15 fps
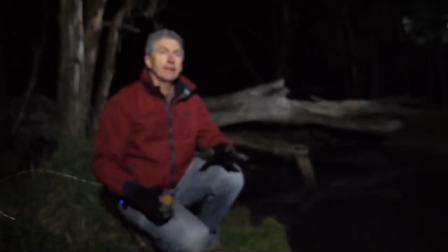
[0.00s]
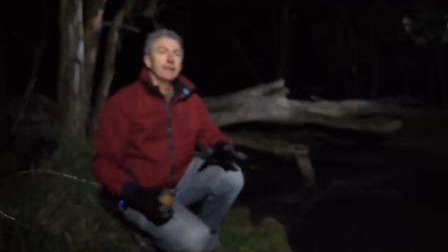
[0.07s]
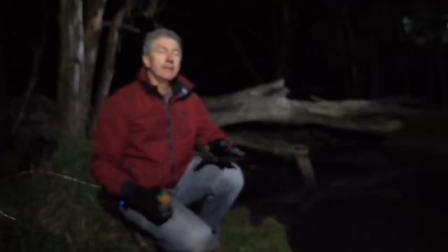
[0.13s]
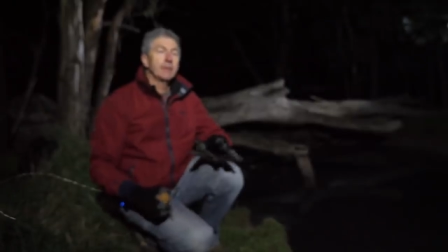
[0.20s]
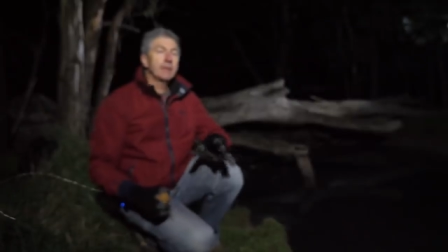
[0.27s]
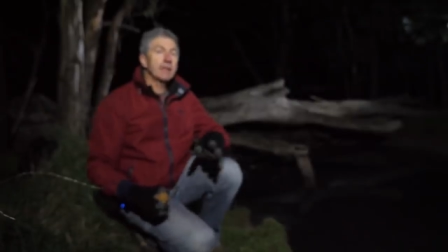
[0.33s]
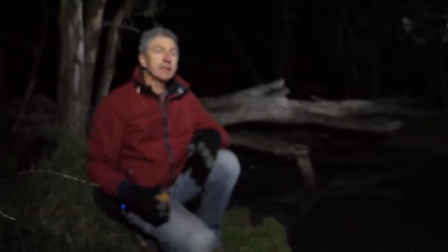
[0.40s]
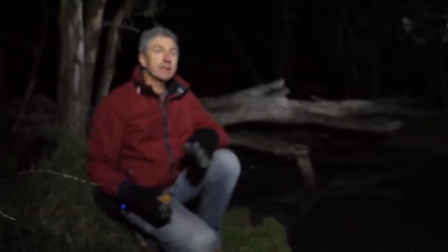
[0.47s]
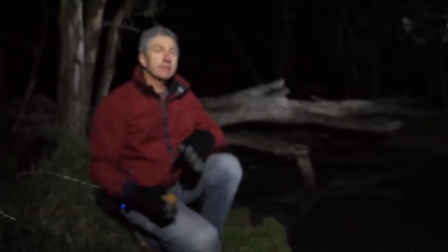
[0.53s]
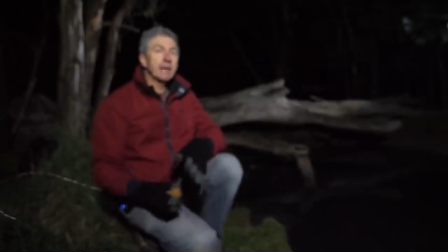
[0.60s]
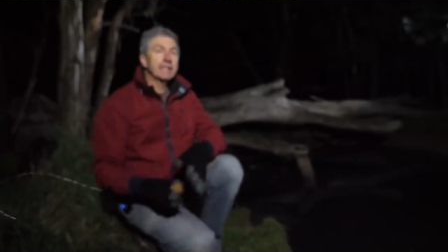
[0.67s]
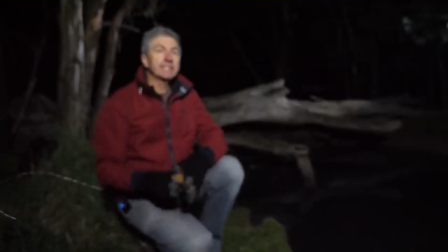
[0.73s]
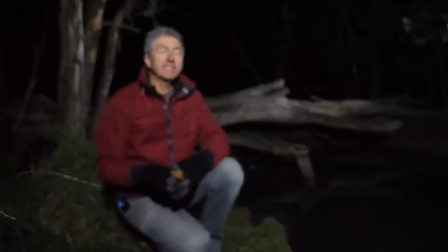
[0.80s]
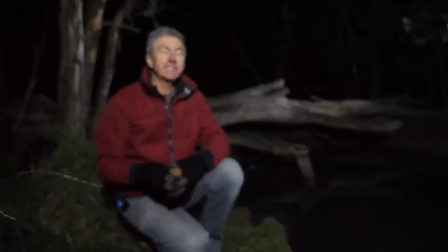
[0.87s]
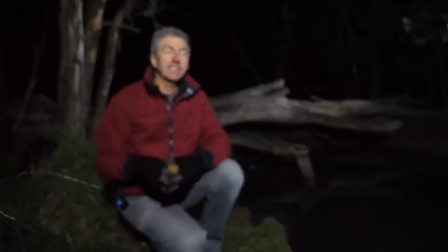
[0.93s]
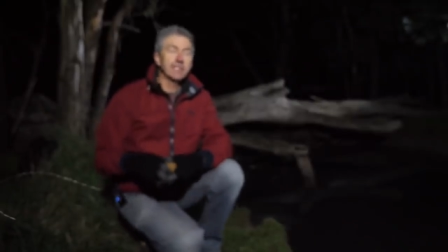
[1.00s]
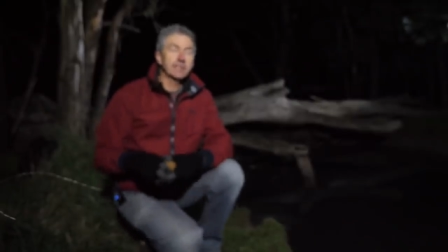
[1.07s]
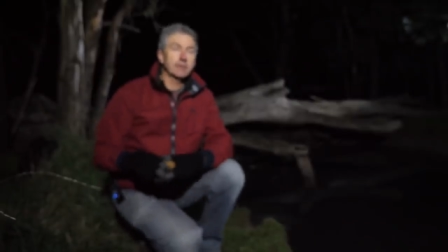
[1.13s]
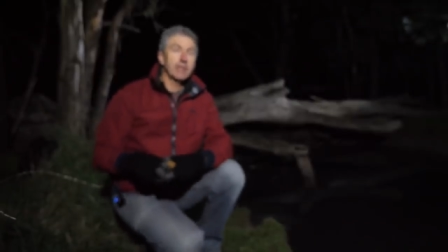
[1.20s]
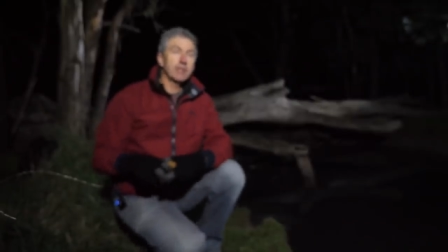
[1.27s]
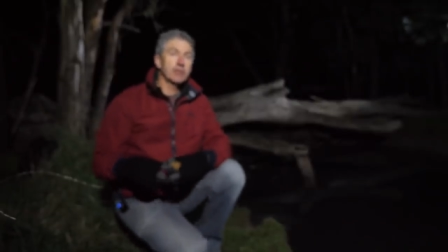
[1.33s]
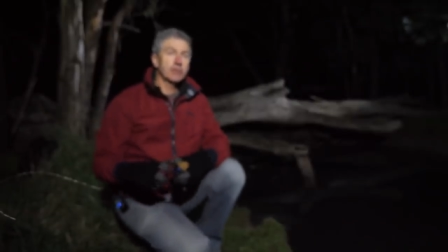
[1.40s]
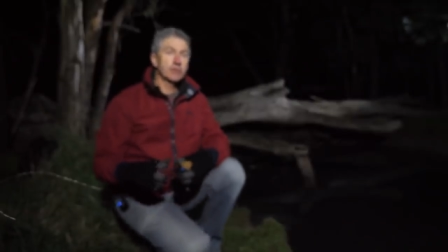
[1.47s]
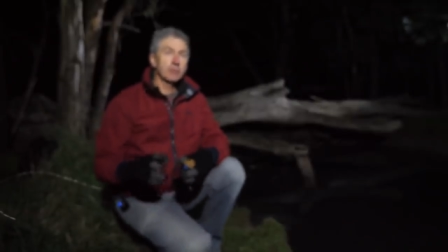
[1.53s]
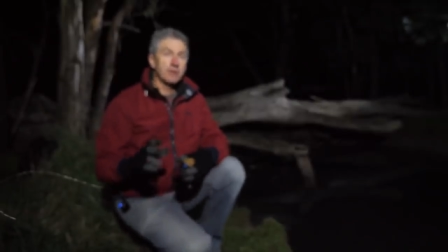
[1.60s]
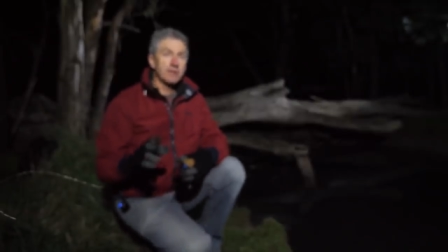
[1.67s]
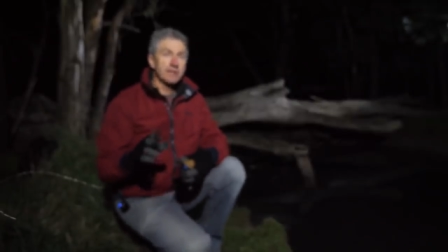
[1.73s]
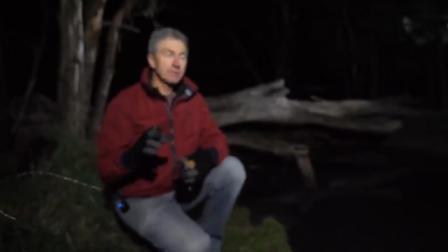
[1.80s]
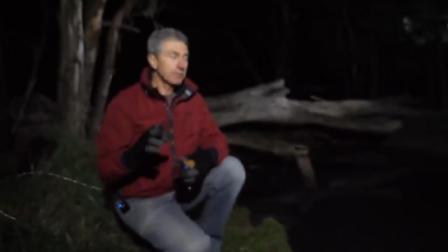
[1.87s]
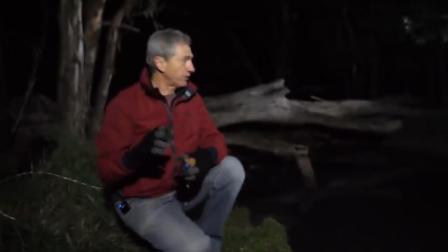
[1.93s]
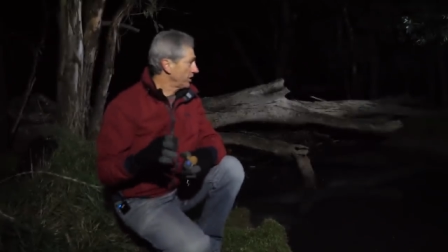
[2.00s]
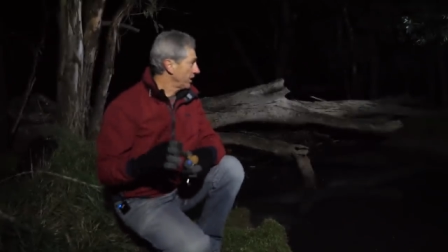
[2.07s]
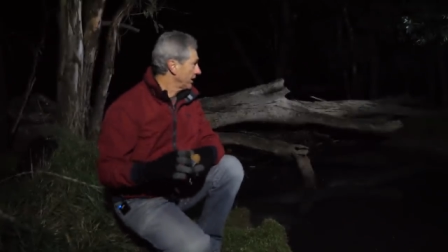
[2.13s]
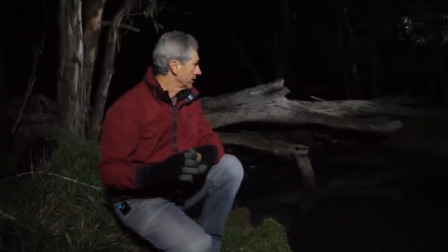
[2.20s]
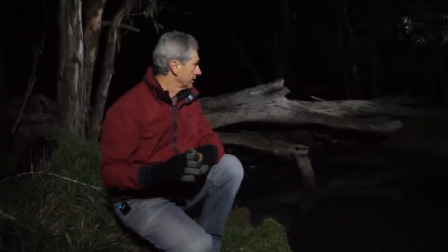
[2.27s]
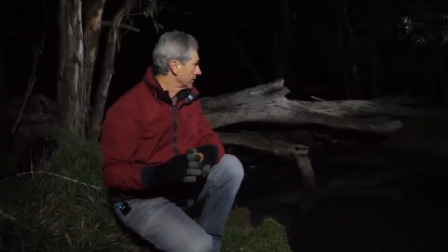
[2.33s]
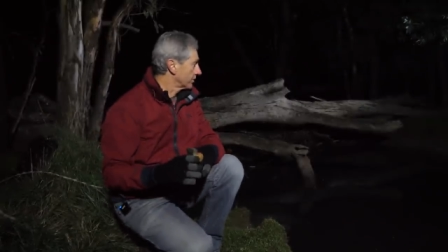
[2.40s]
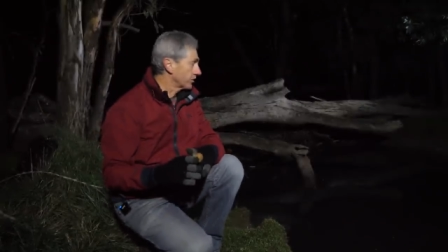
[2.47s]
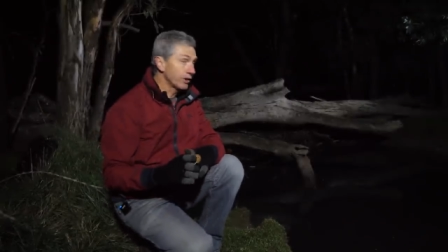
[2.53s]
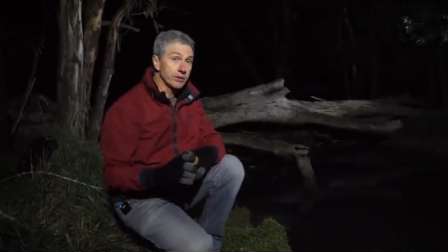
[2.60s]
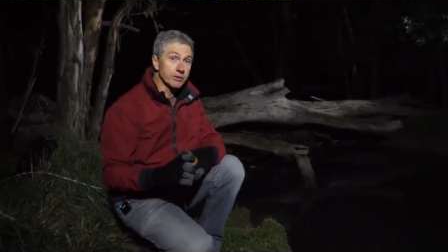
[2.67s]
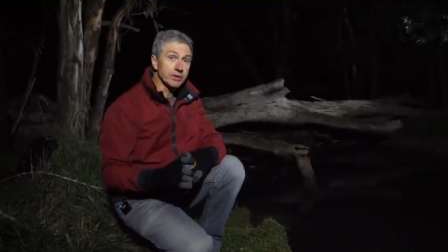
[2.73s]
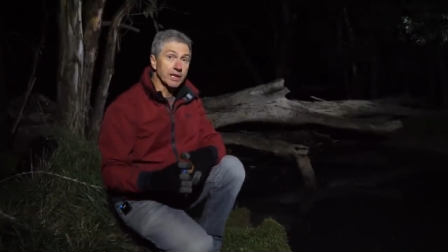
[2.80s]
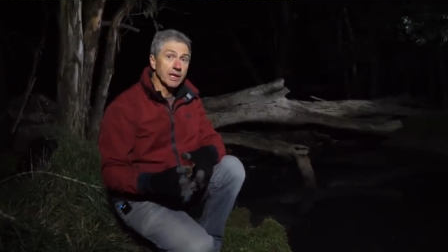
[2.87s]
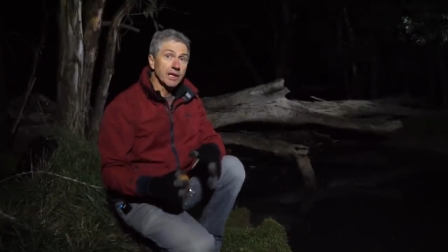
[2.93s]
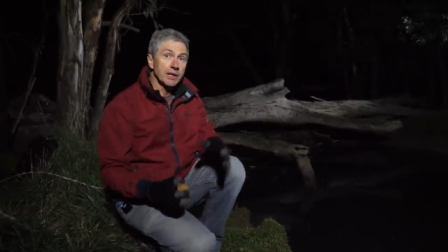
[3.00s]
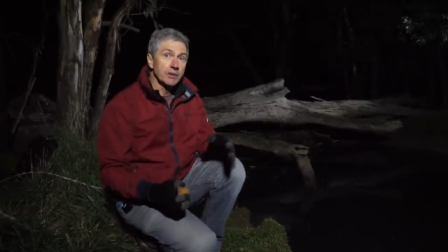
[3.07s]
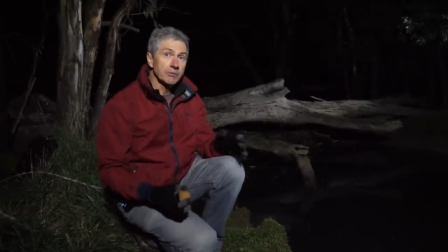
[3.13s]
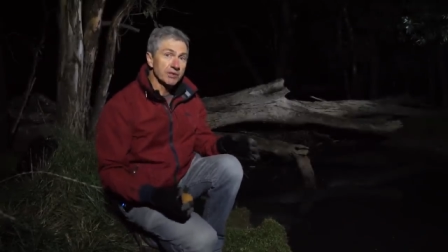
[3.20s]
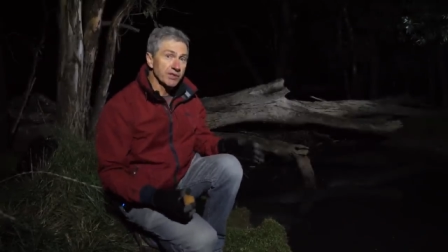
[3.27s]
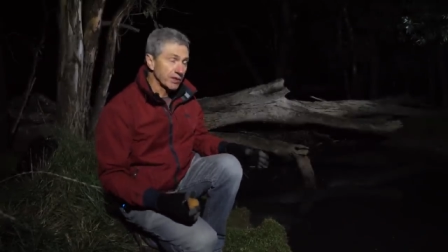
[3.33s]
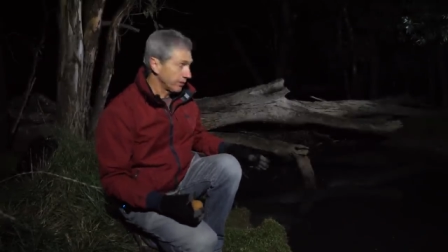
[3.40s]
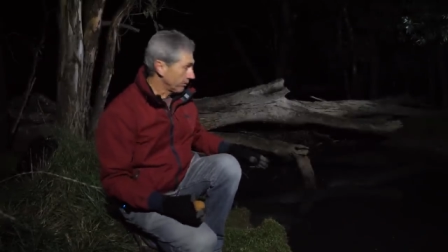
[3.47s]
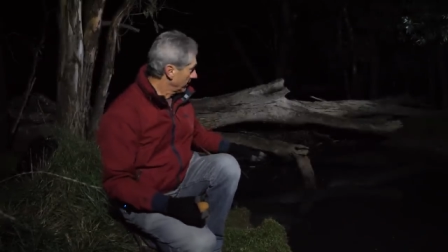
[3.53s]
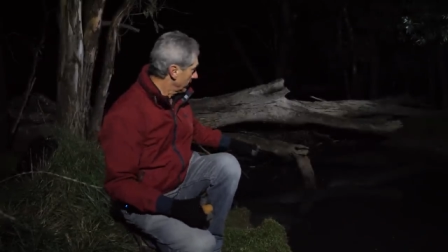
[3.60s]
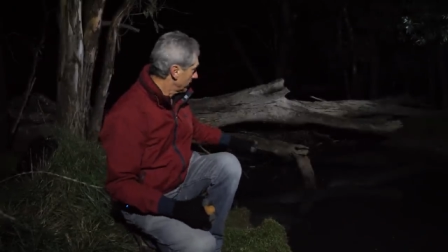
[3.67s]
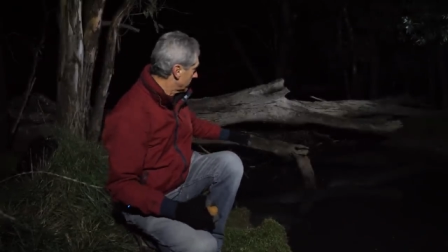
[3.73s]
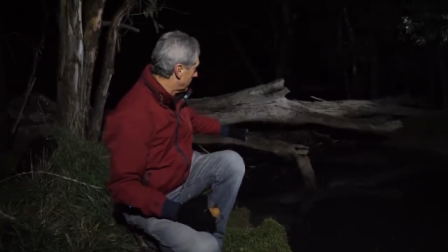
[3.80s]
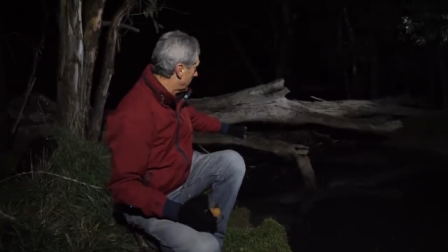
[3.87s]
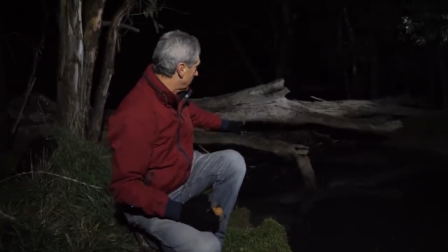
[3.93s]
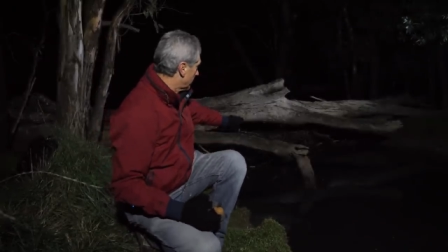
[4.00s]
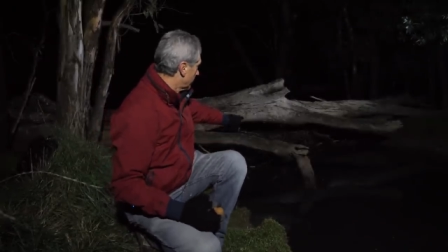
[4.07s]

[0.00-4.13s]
Now, one of the main considerations with this particular shoot was that I wanted to make